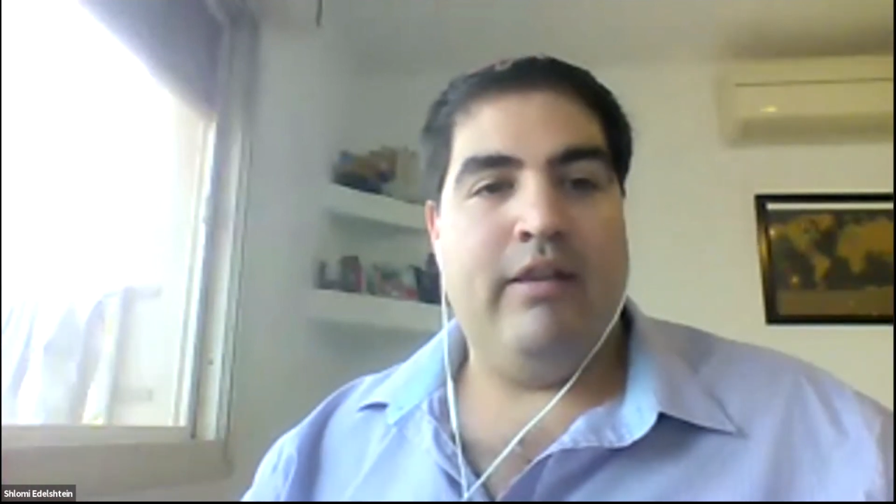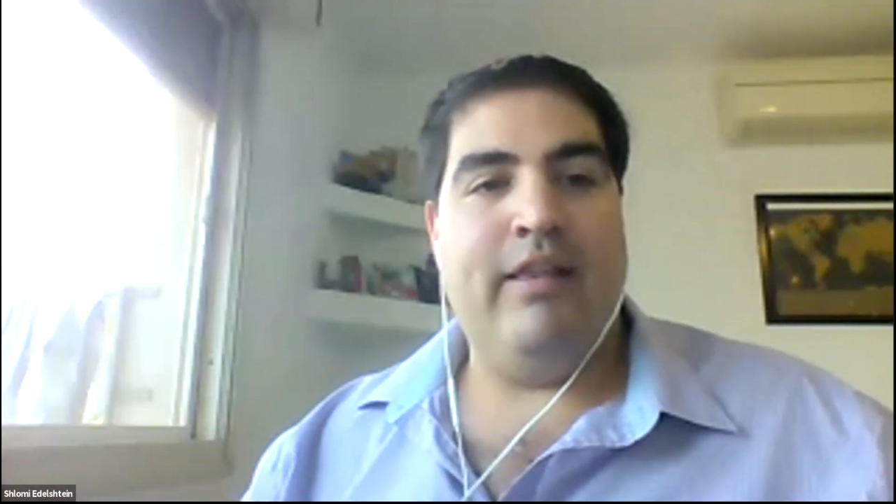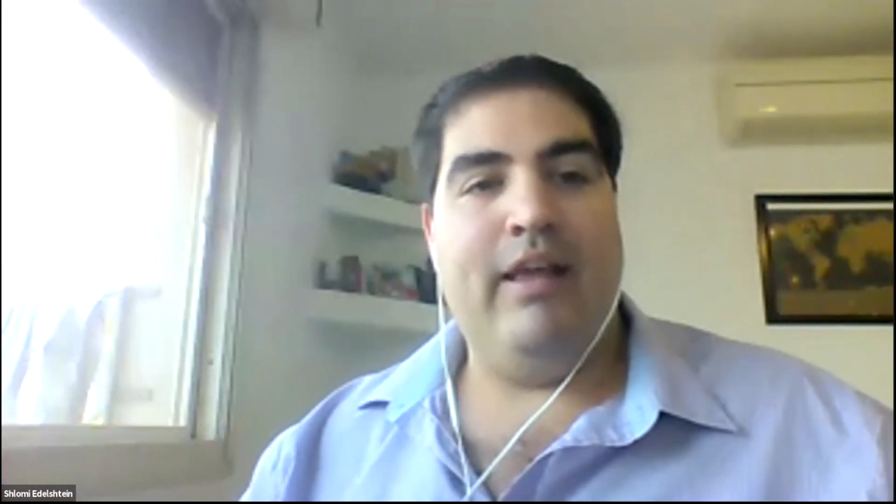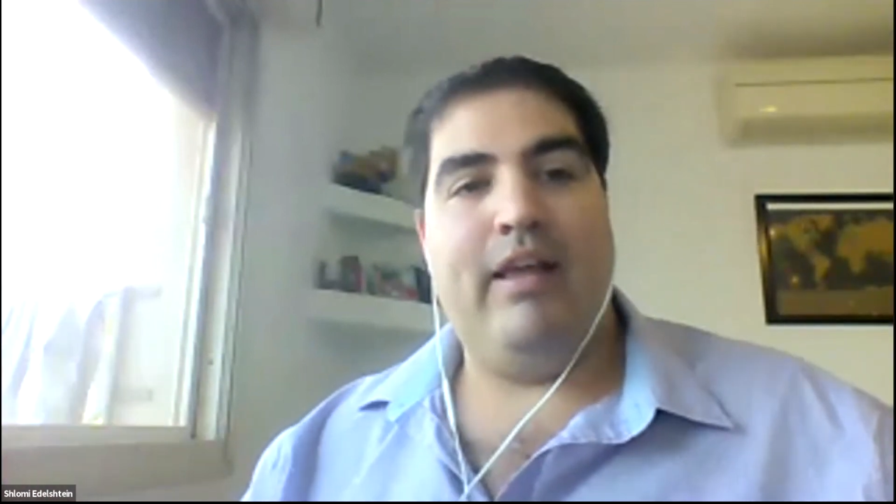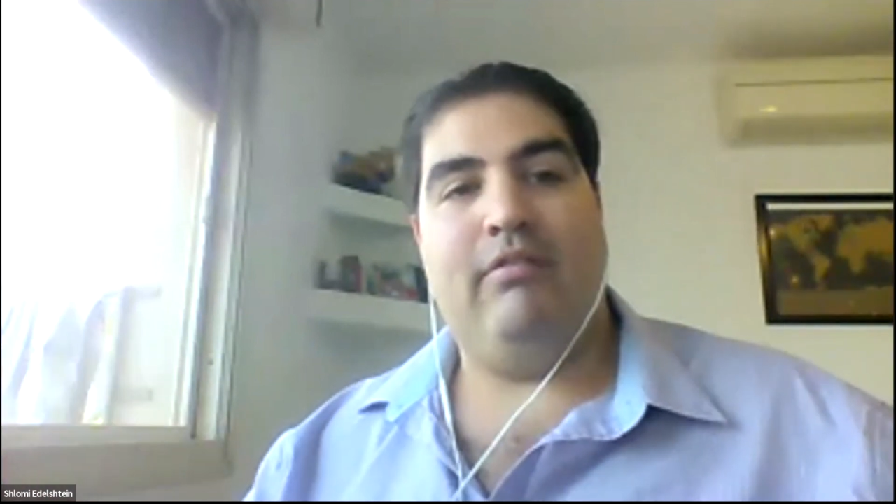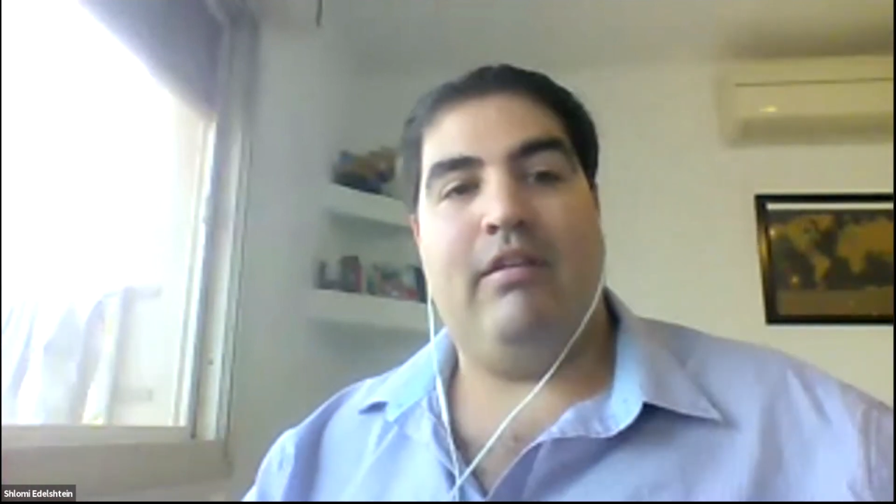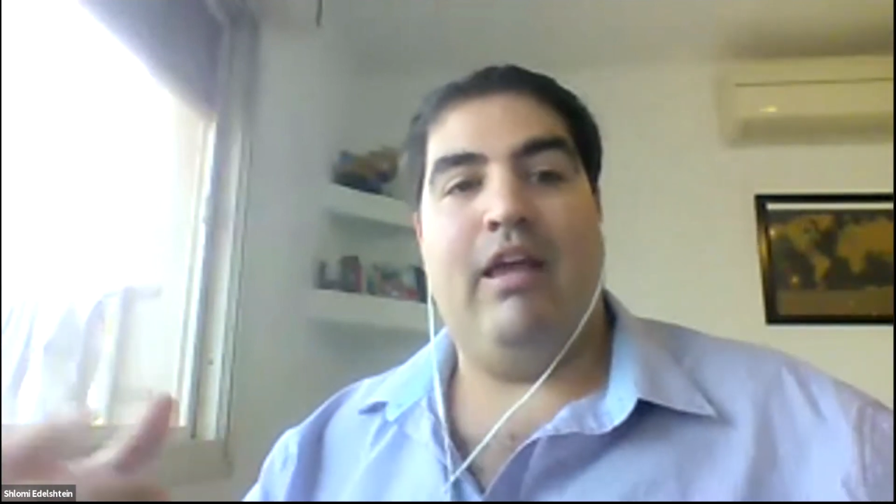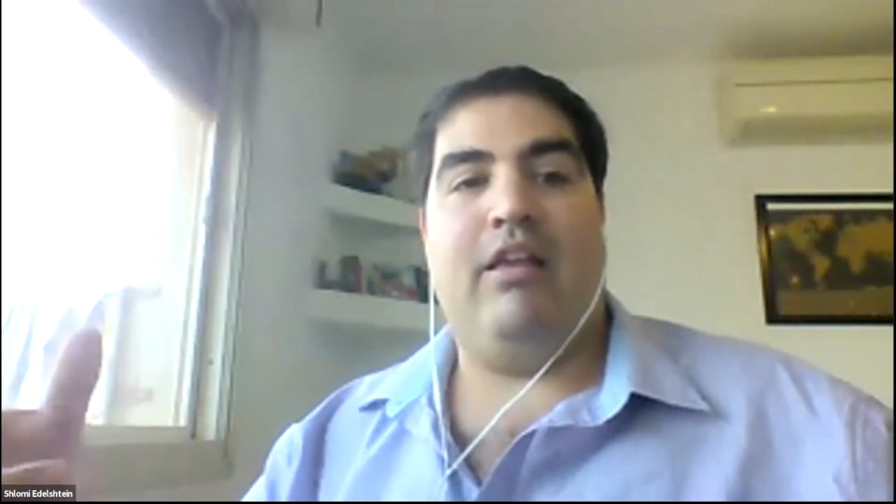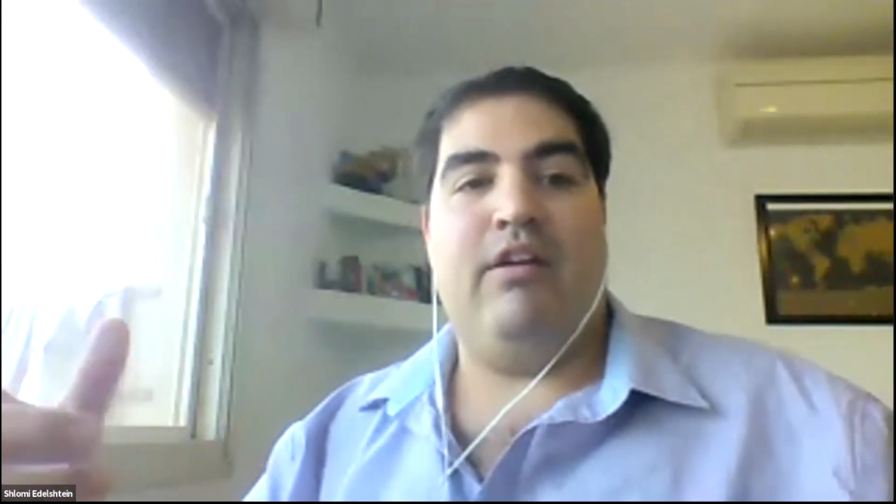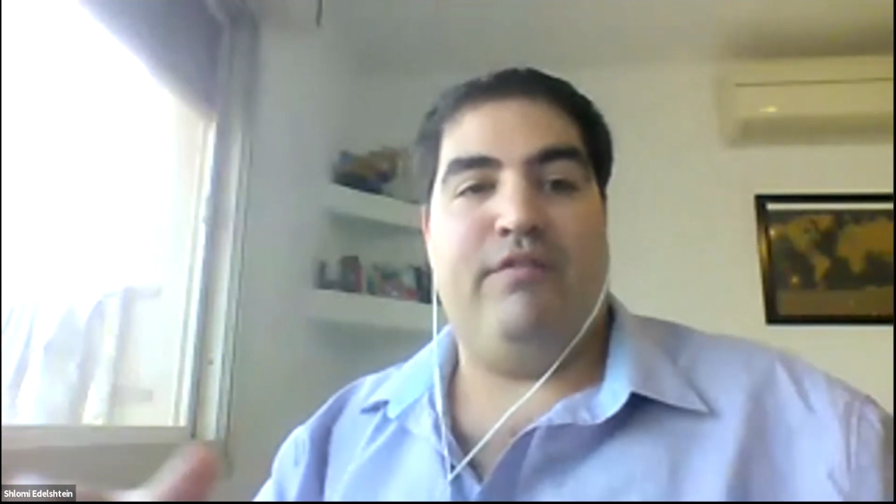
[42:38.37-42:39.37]
and they can
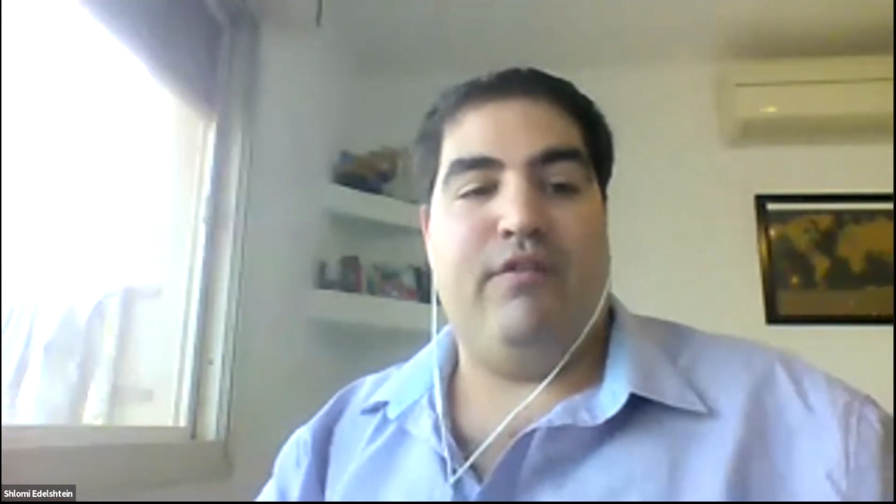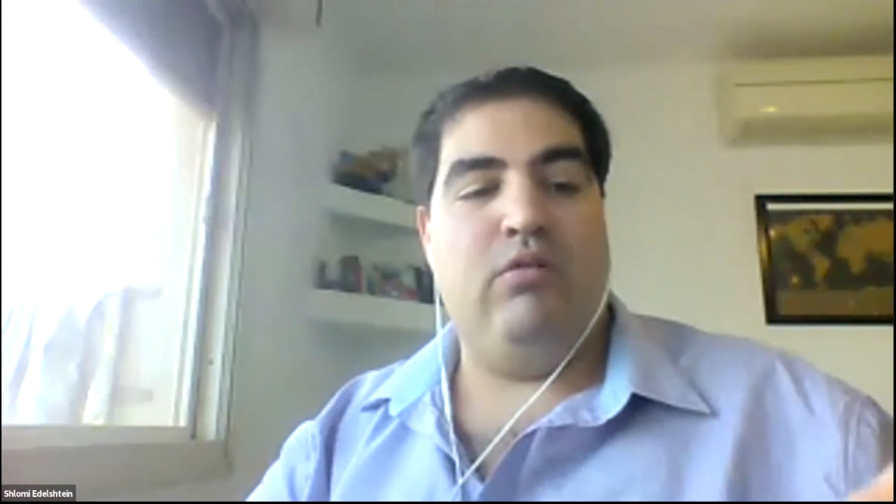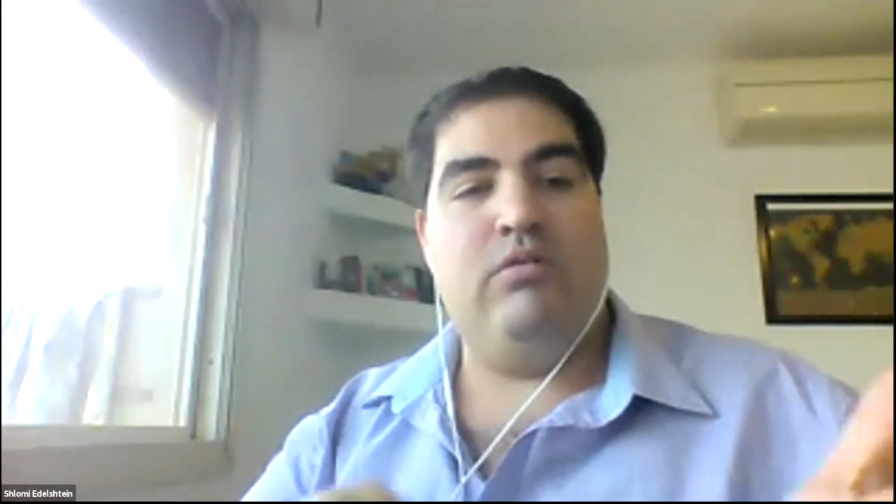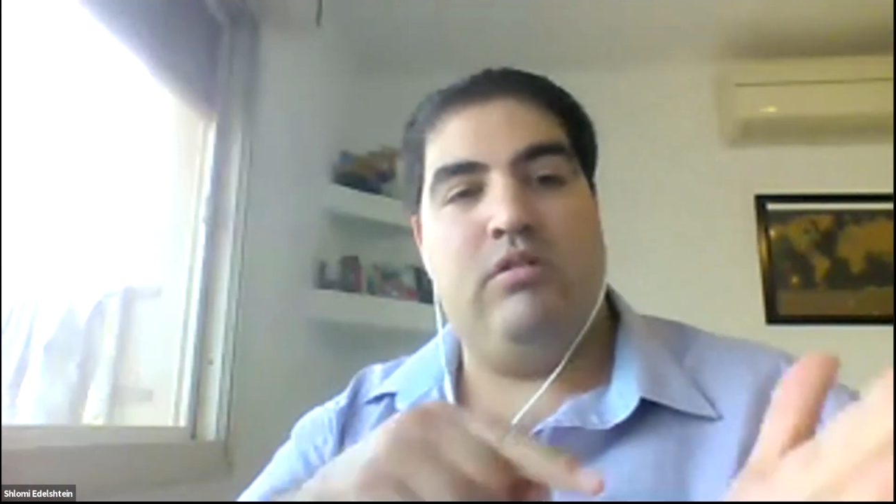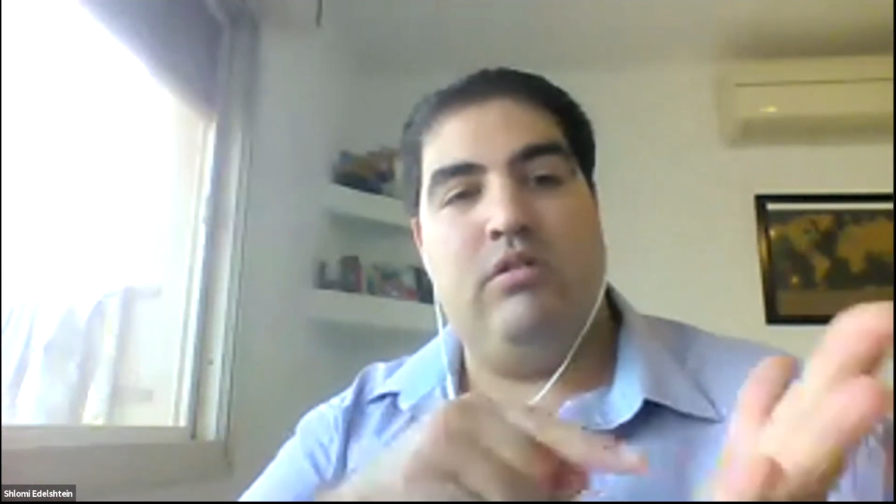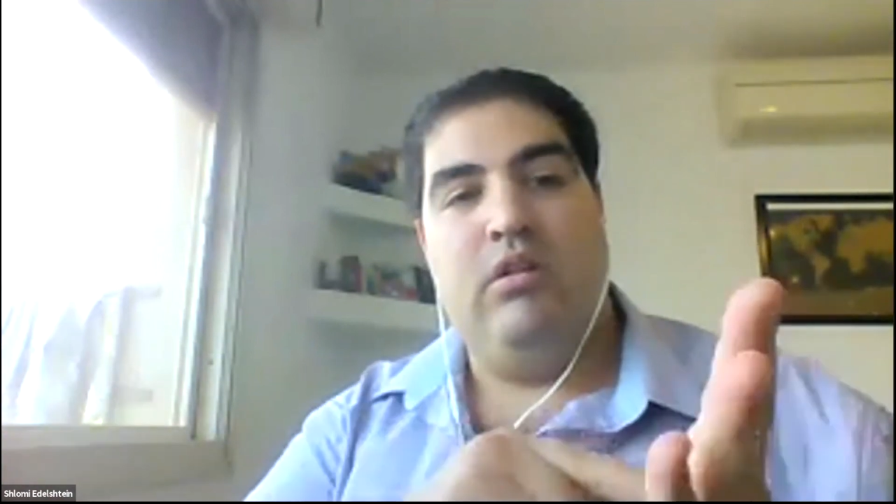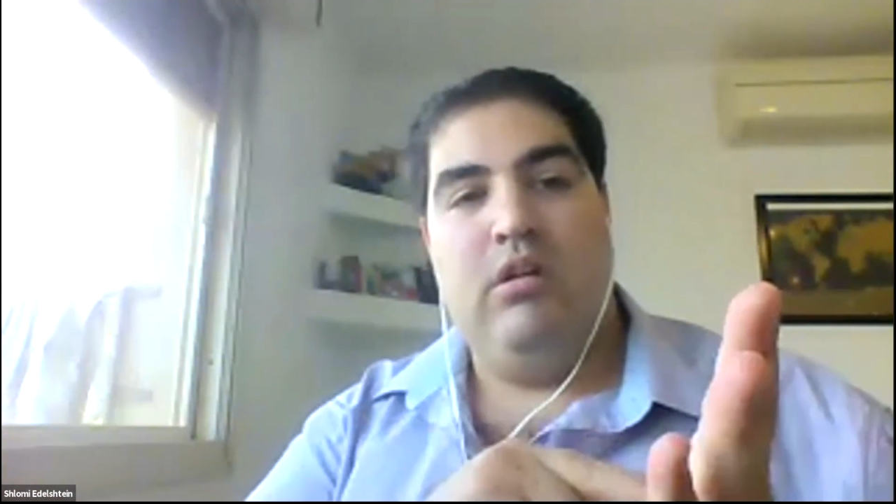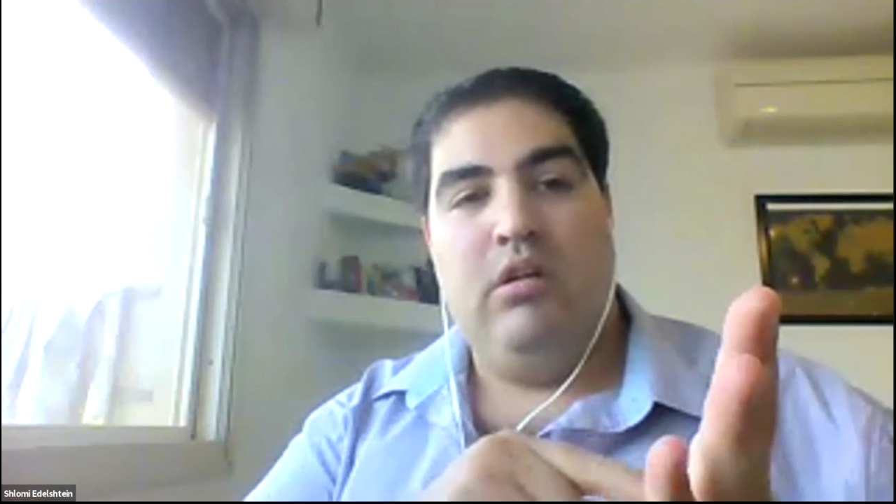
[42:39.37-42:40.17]
take their phones,